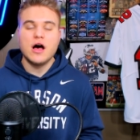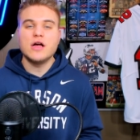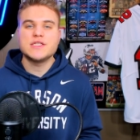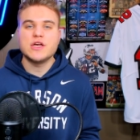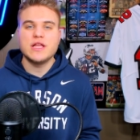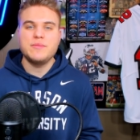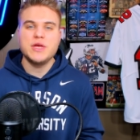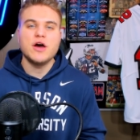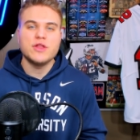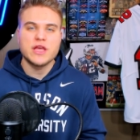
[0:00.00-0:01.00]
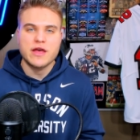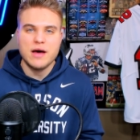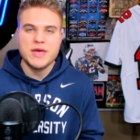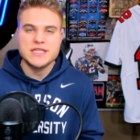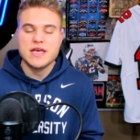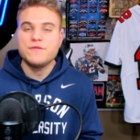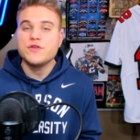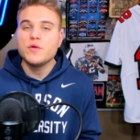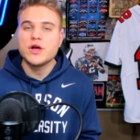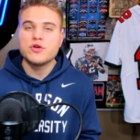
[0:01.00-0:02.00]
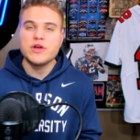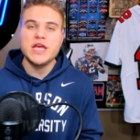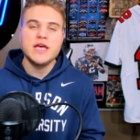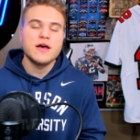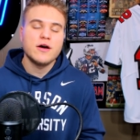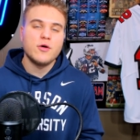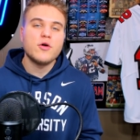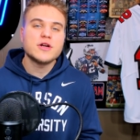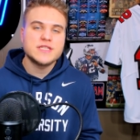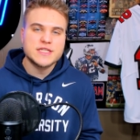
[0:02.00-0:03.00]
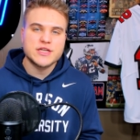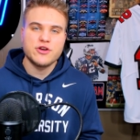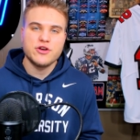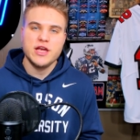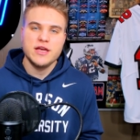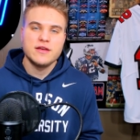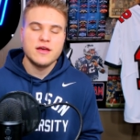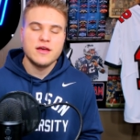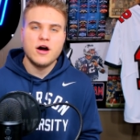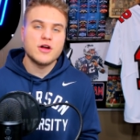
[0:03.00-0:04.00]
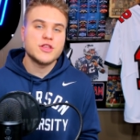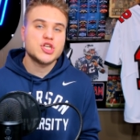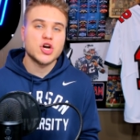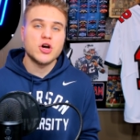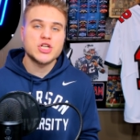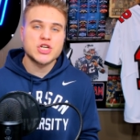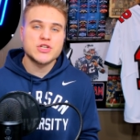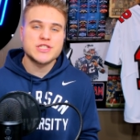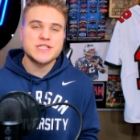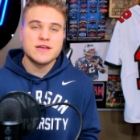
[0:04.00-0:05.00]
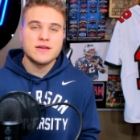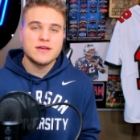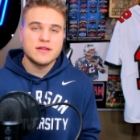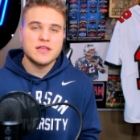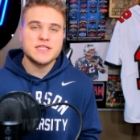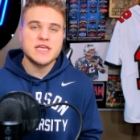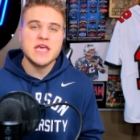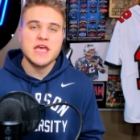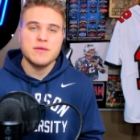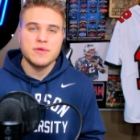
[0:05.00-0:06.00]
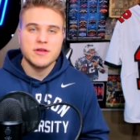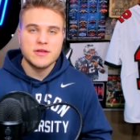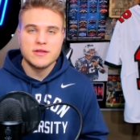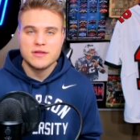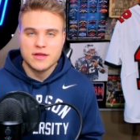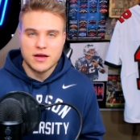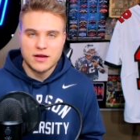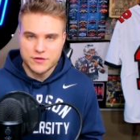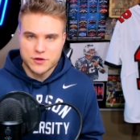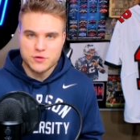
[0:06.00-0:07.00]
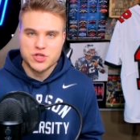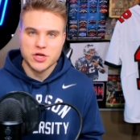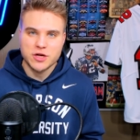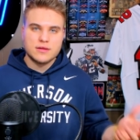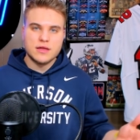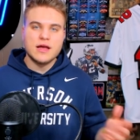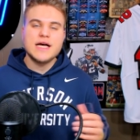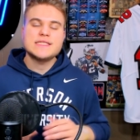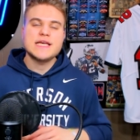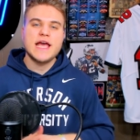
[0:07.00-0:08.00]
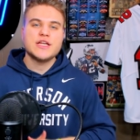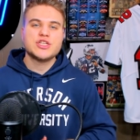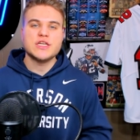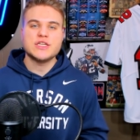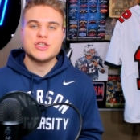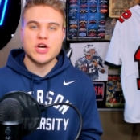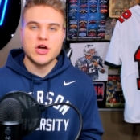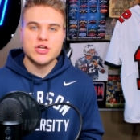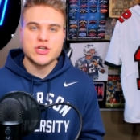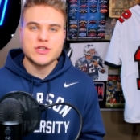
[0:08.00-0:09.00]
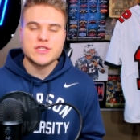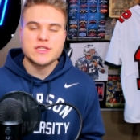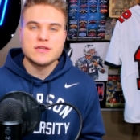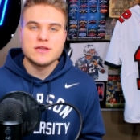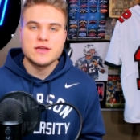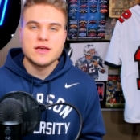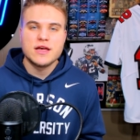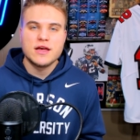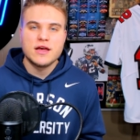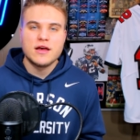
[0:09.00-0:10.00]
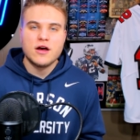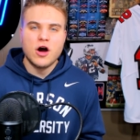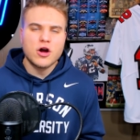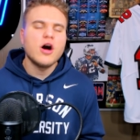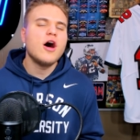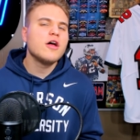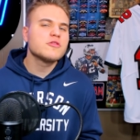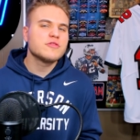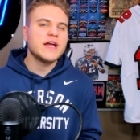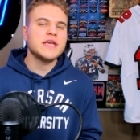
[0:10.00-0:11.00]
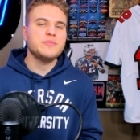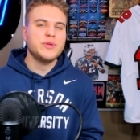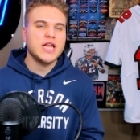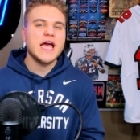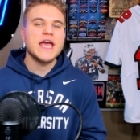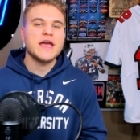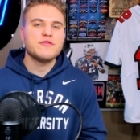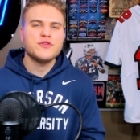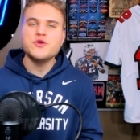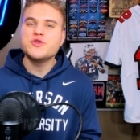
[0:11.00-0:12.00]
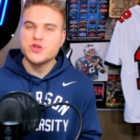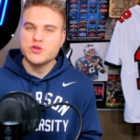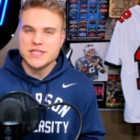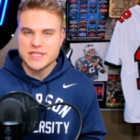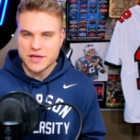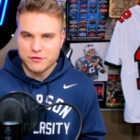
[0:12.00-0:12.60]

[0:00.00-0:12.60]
Also, let me know in the comments if you agree or disagree. Are the Chargers the team of the future? The Los Angeles Chargers are already playing futuristic